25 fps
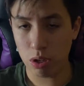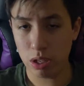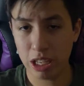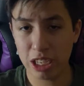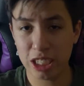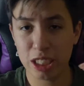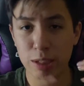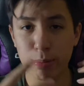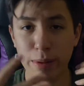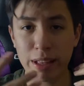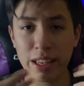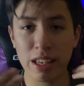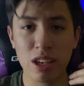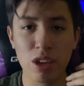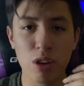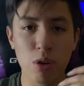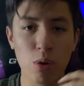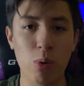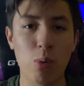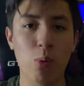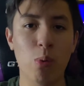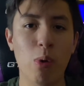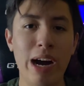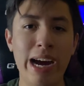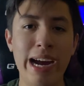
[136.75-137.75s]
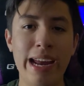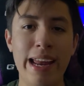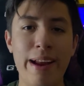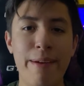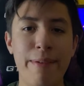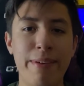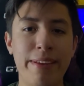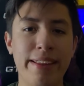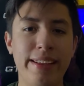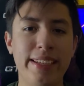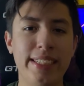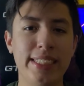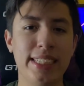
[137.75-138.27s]
They explain you why
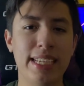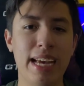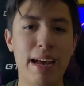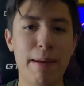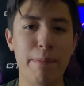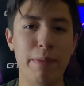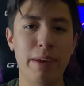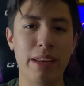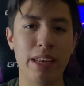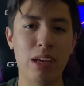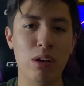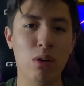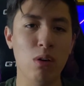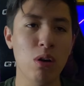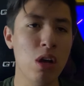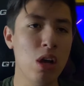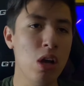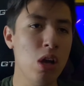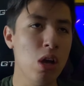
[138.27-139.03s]
everything is happening,